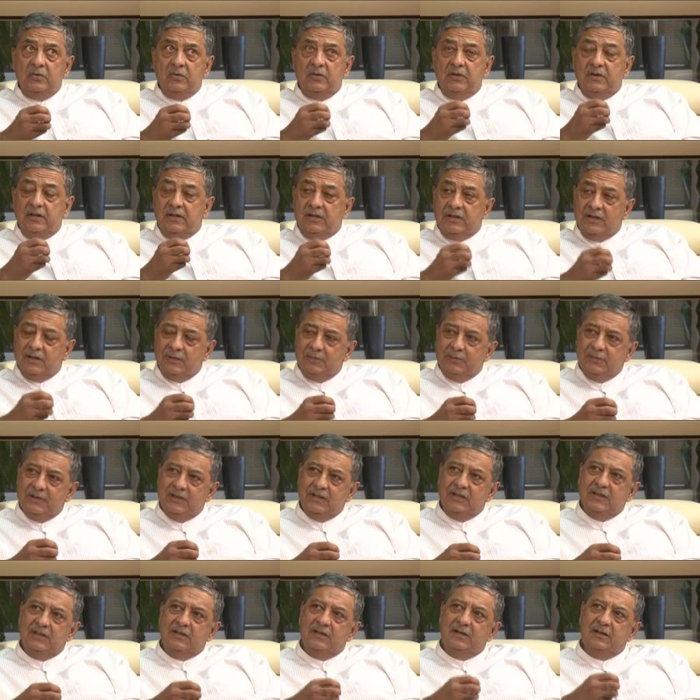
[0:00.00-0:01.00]

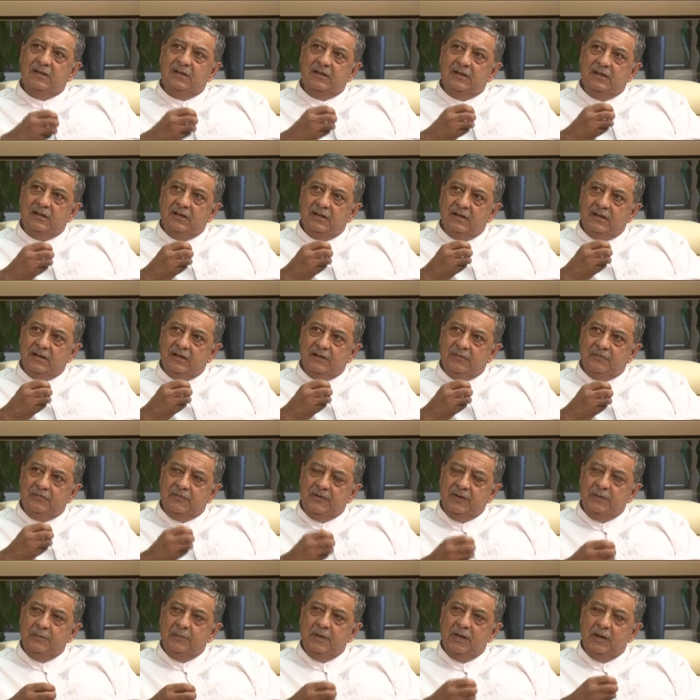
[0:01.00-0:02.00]
determine the
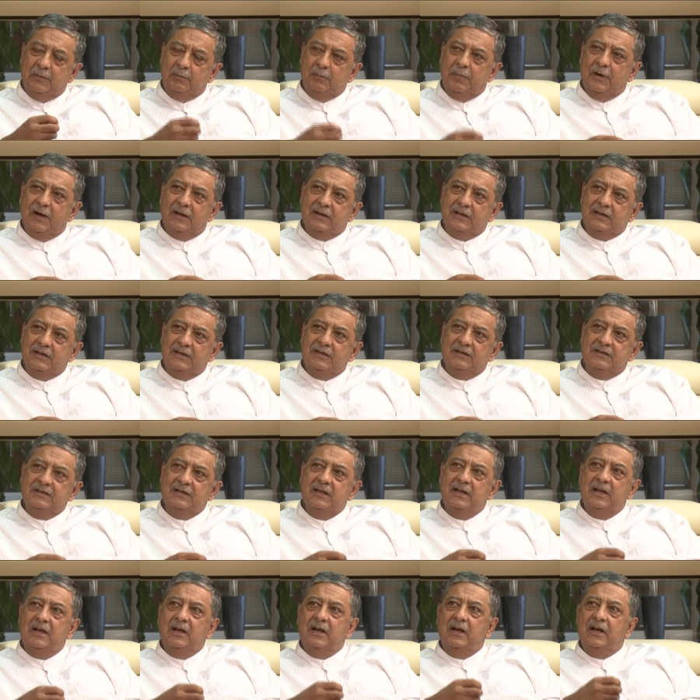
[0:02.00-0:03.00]
female partner's
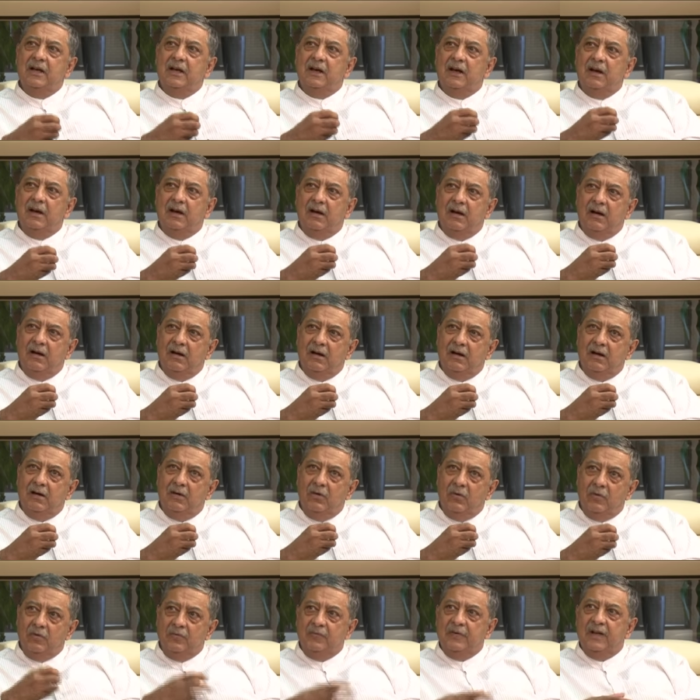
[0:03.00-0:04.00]

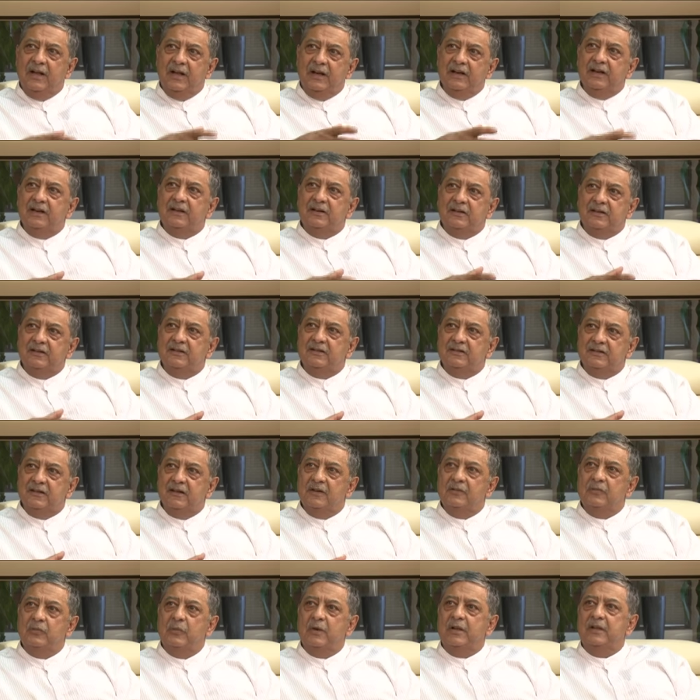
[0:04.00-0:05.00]
ovarian
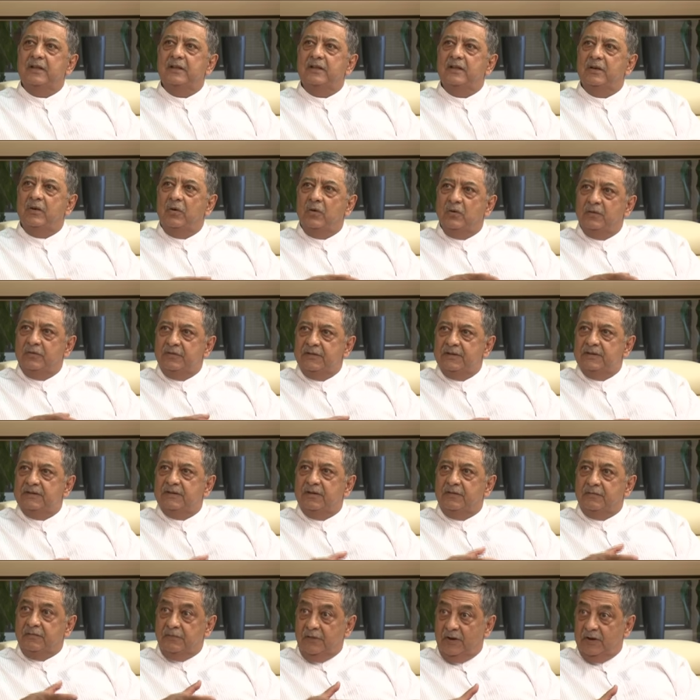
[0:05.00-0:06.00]
reserve, whether the ovaries
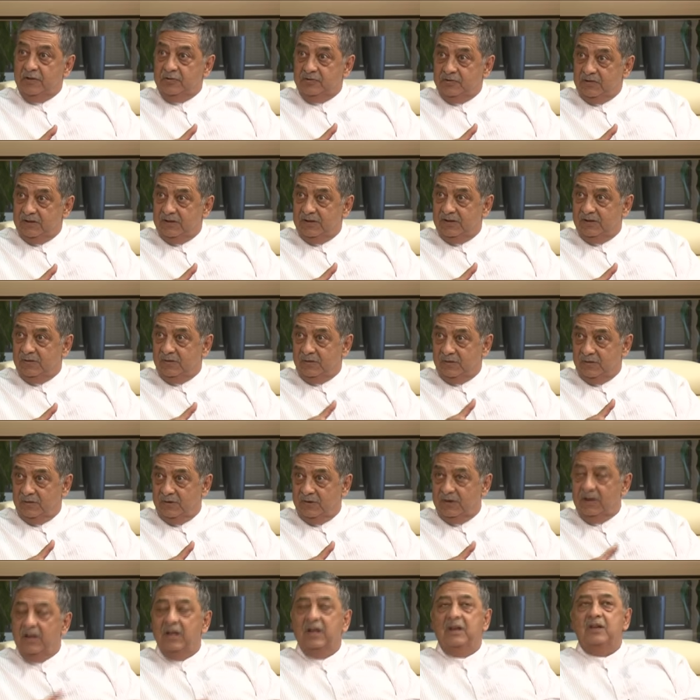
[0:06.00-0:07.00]
are functional or
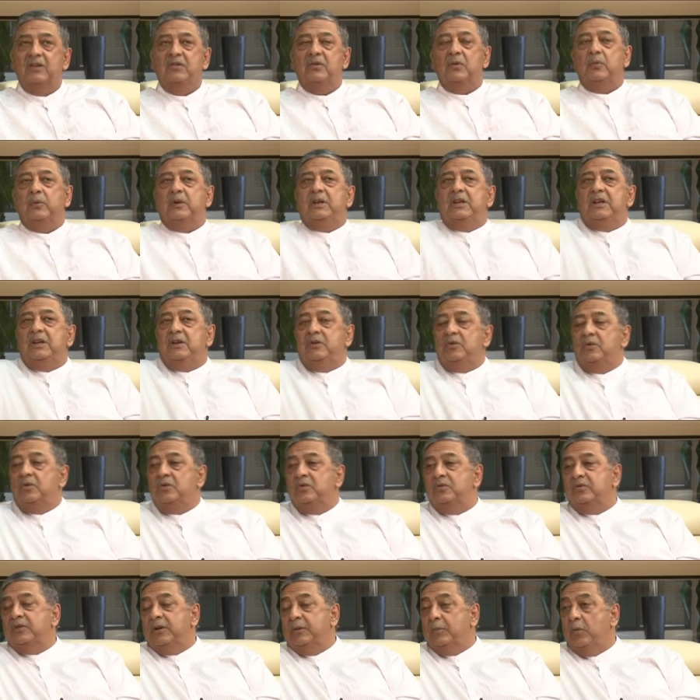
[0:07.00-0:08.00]
not. So we need to
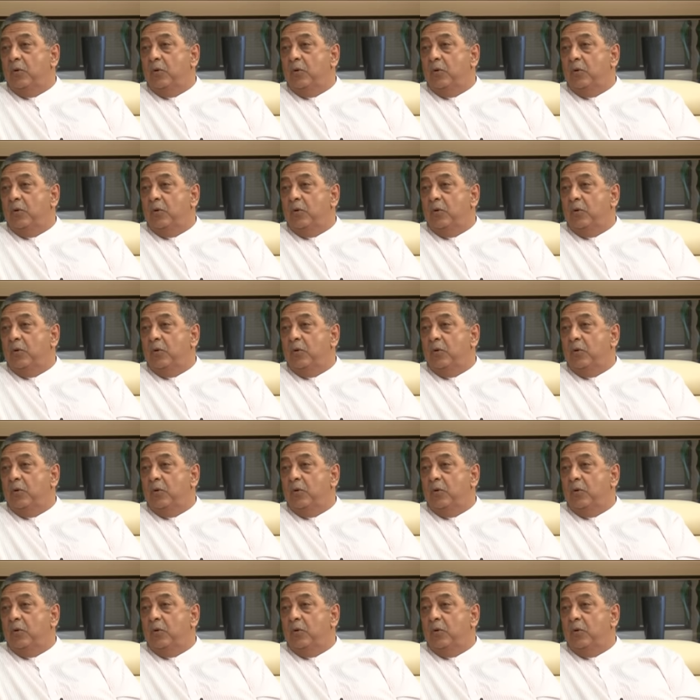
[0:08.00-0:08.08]
do some